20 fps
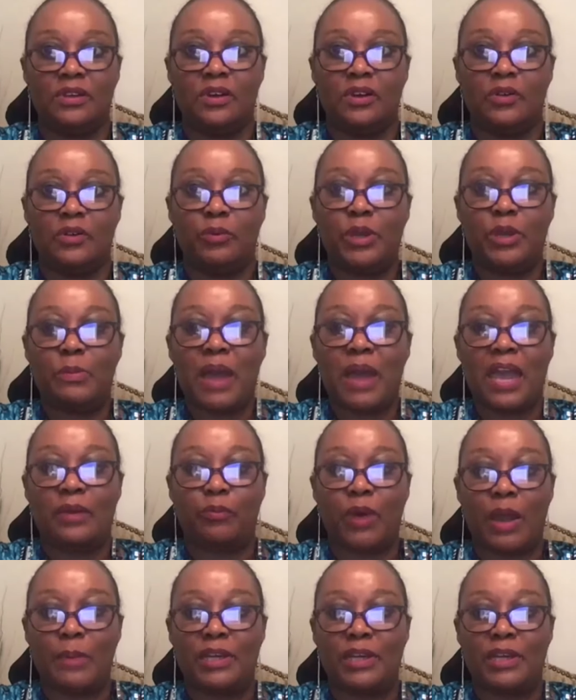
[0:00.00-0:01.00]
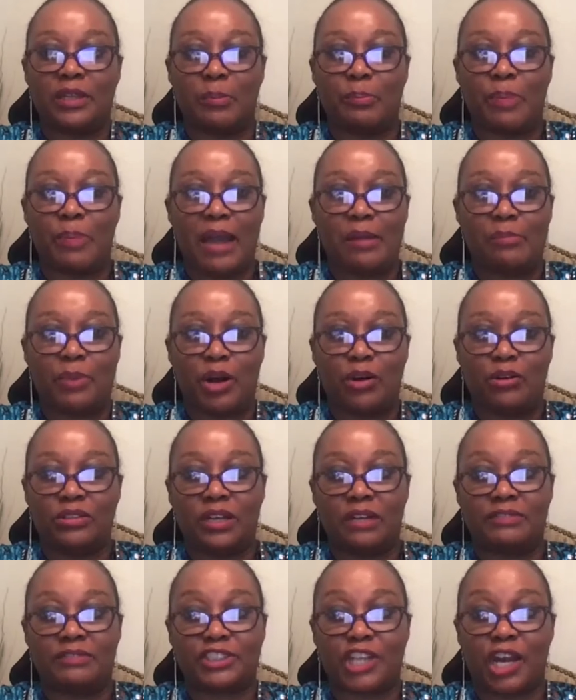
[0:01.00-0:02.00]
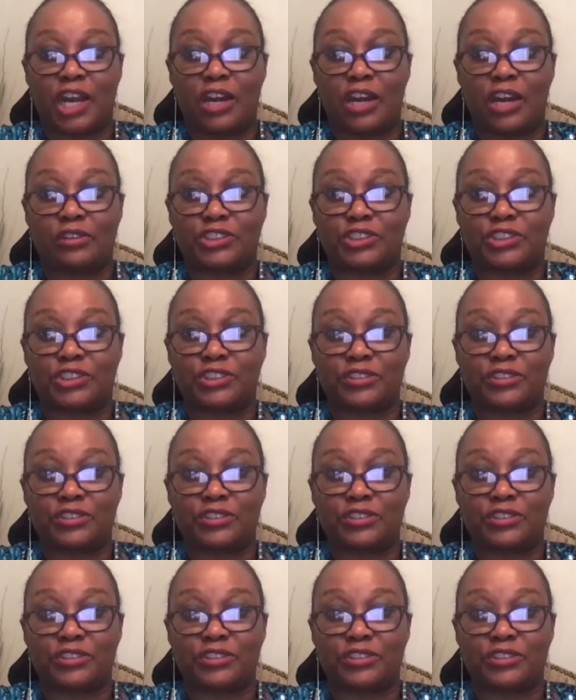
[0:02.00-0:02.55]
we made women the backbone of the church,